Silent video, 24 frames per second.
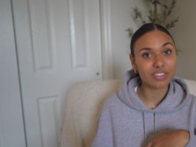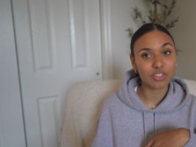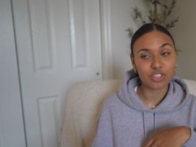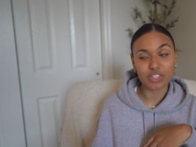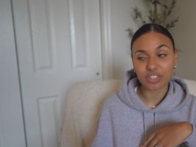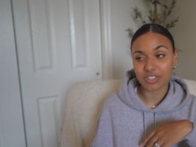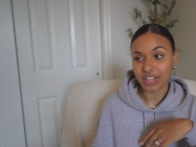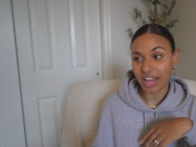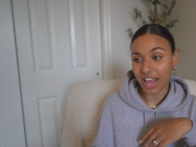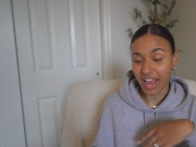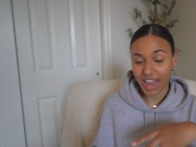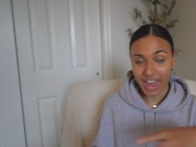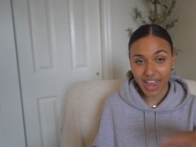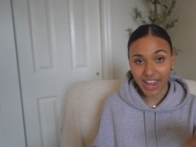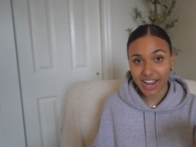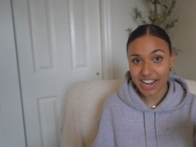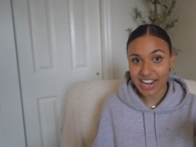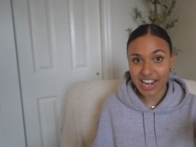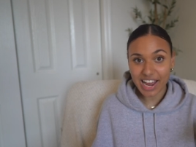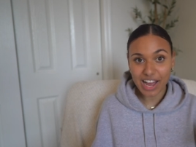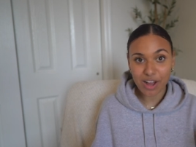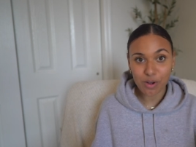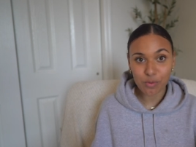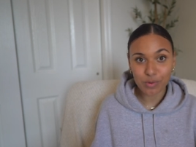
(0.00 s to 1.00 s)
just
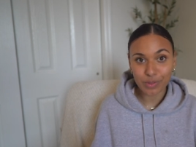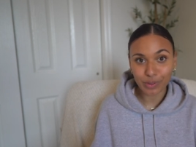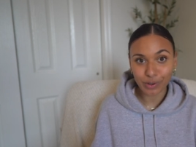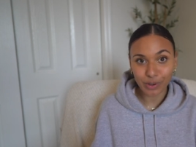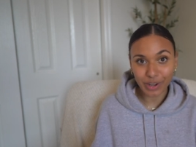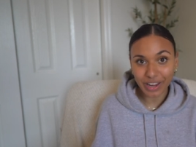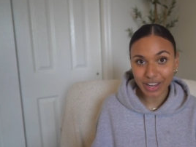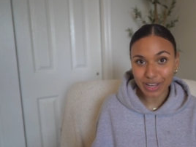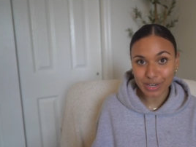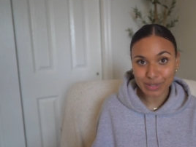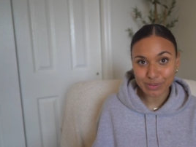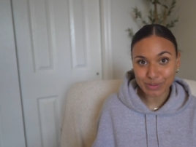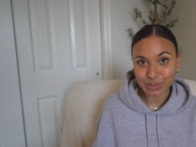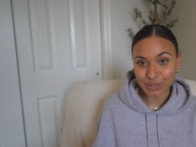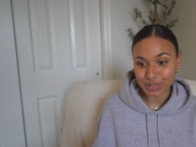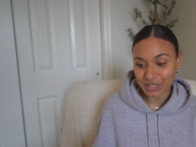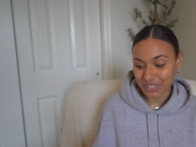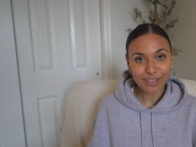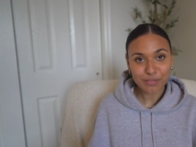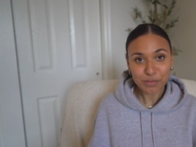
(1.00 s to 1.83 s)
hanging out with her animals